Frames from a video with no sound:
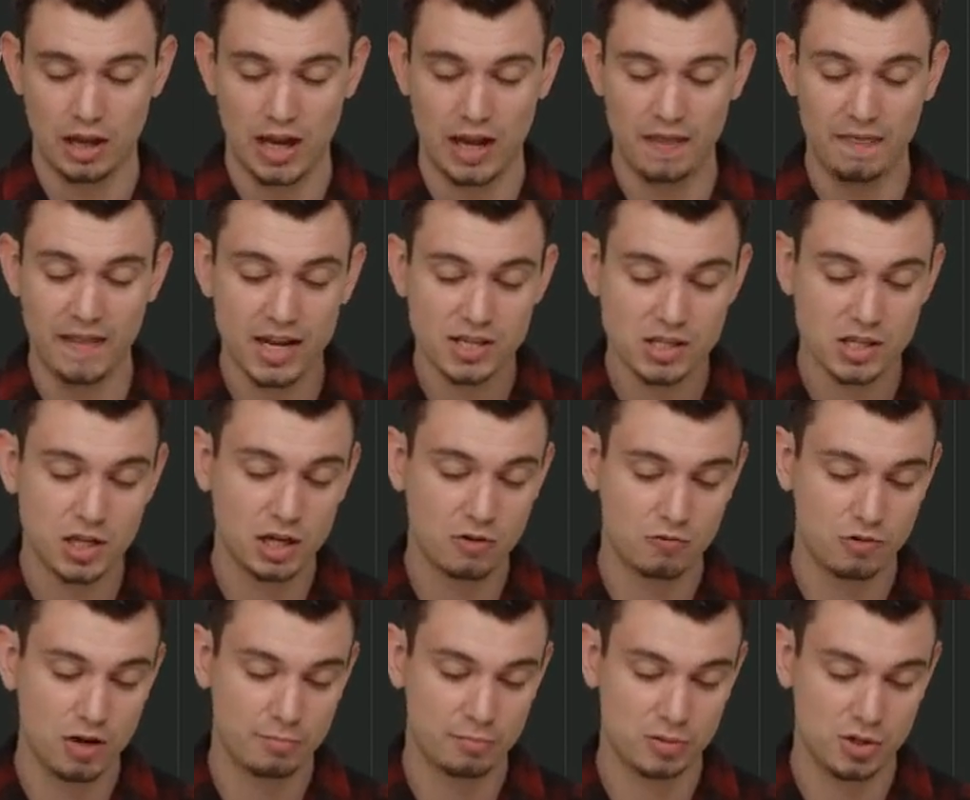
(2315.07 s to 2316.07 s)
And that's going to
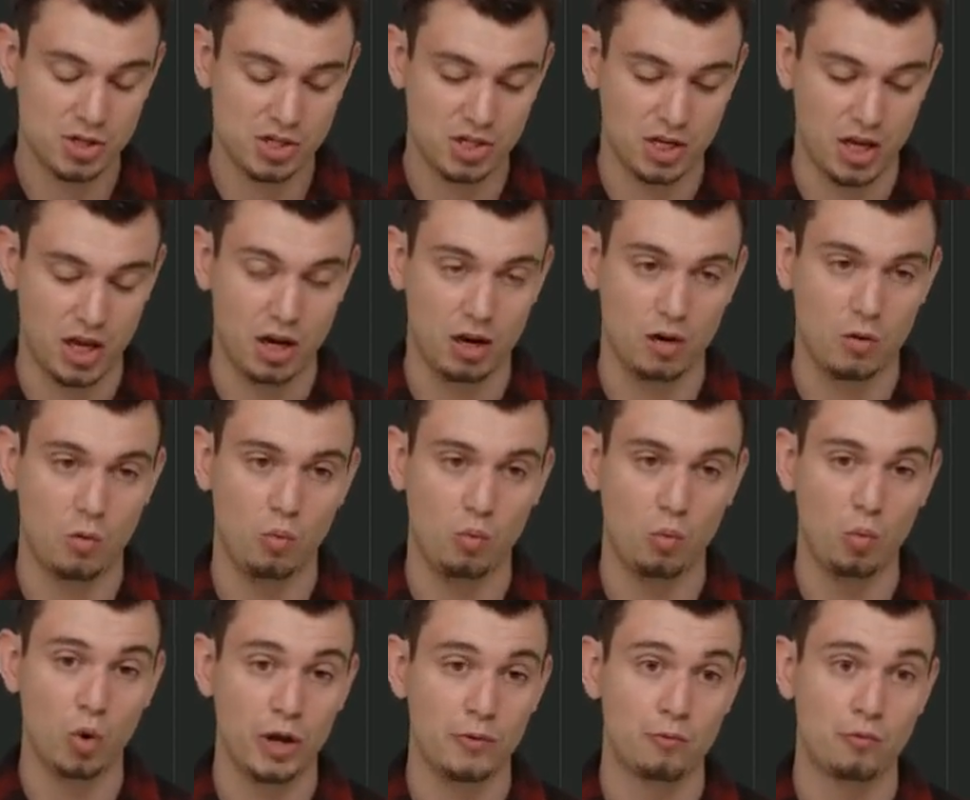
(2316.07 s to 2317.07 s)
represent
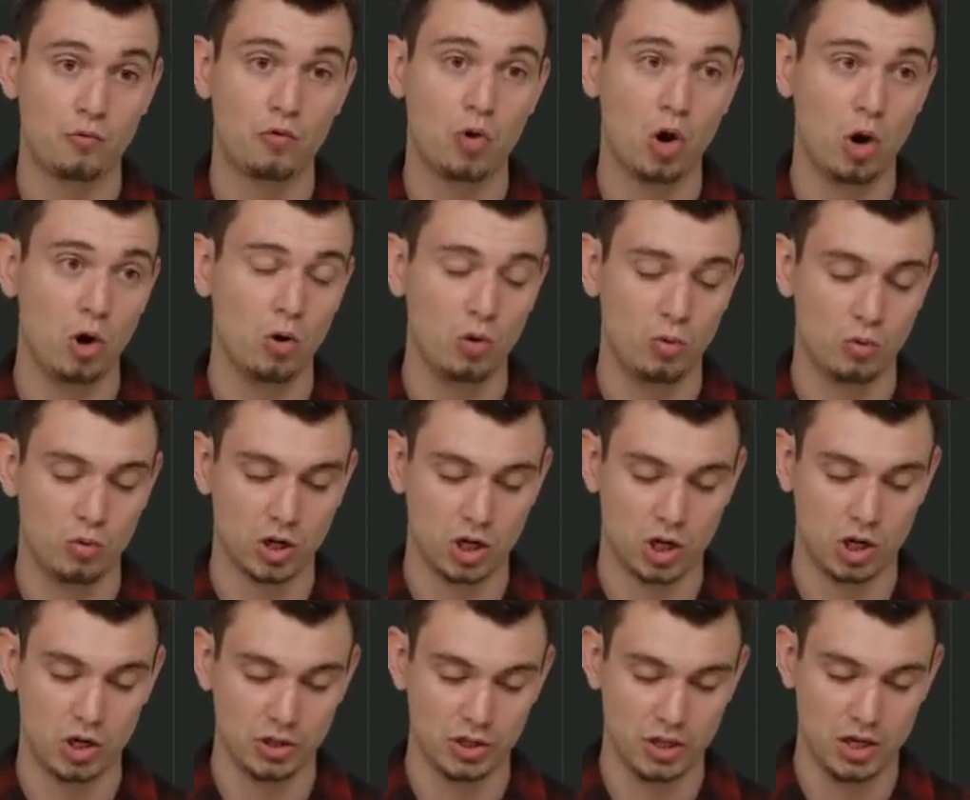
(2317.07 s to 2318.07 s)
what row we're
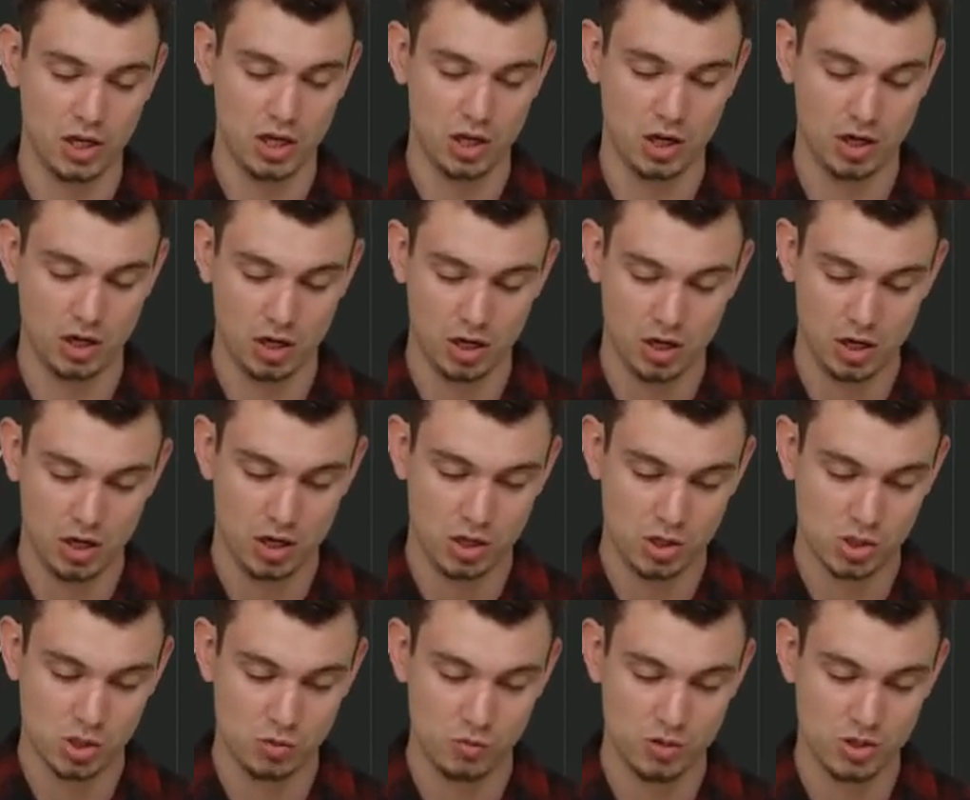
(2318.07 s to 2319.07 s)
currently in.
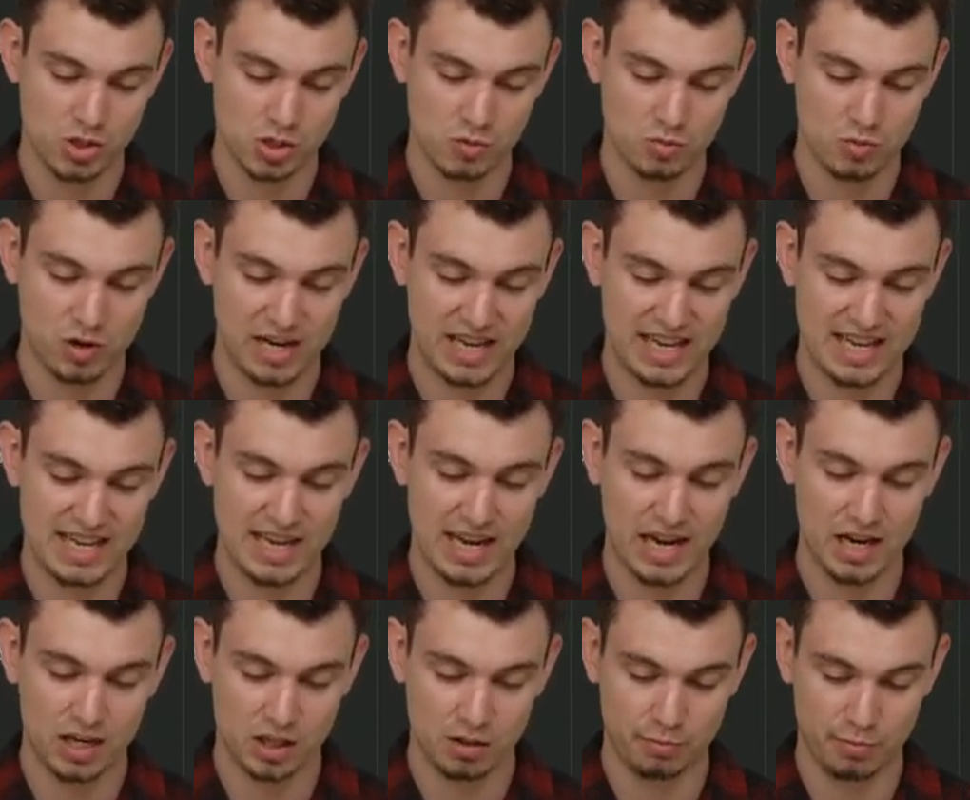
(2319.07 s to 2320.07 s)
So we just want to
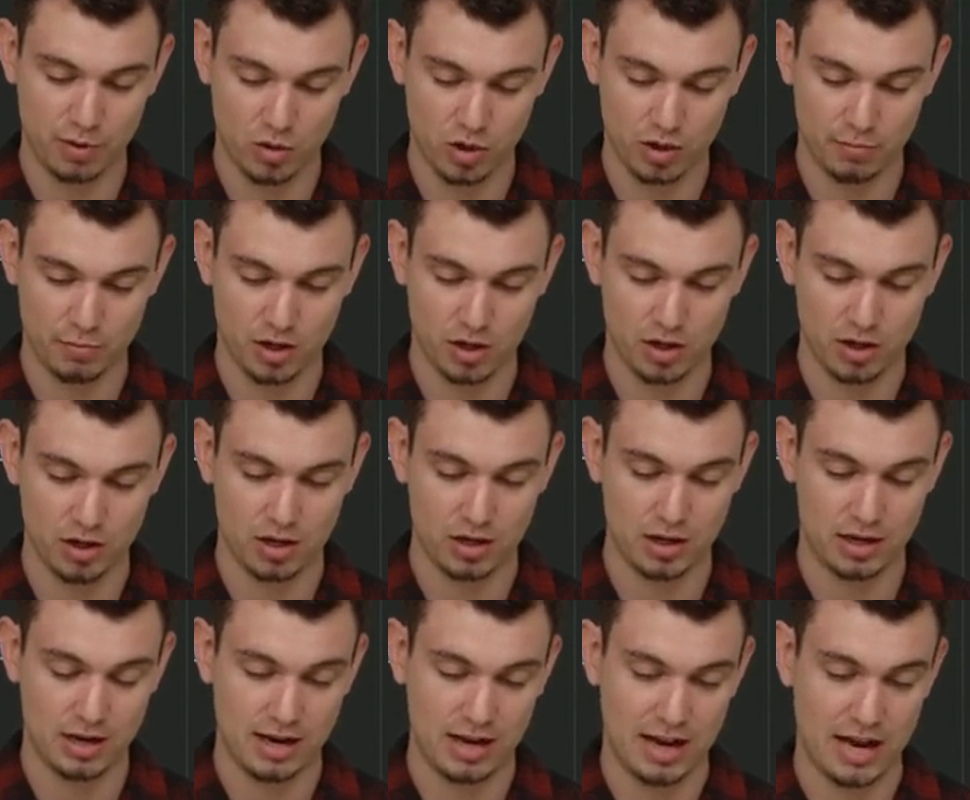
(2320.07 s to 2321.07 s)
get the Pokemon
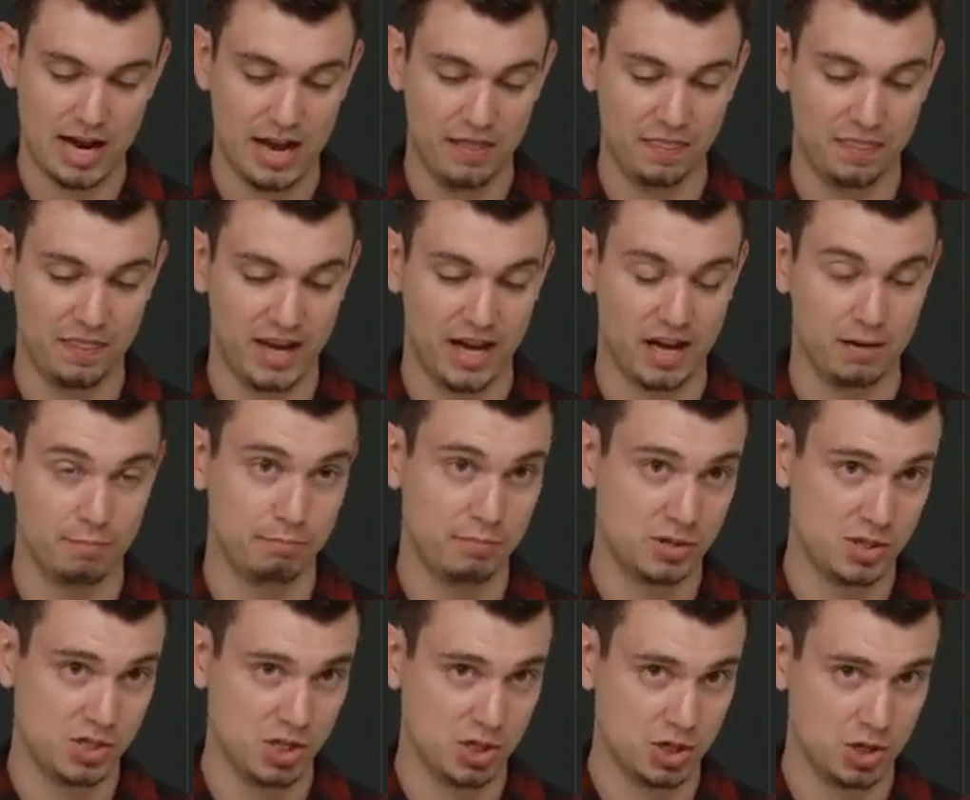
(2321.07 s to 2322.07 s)
at that
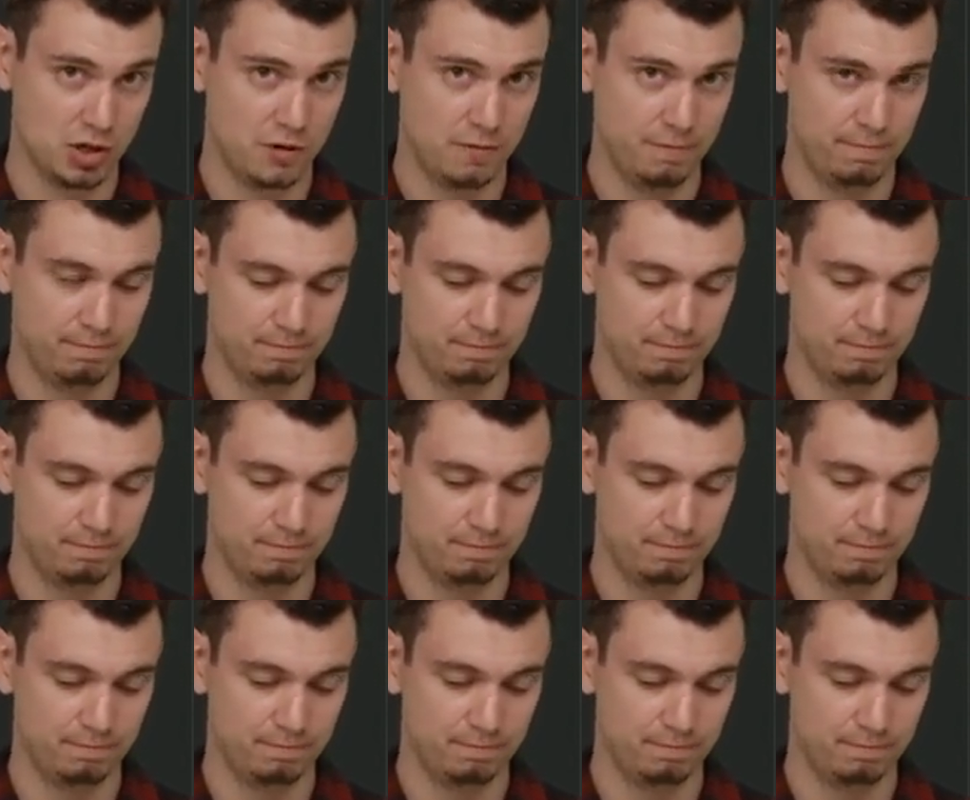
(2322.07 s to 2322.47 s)
position.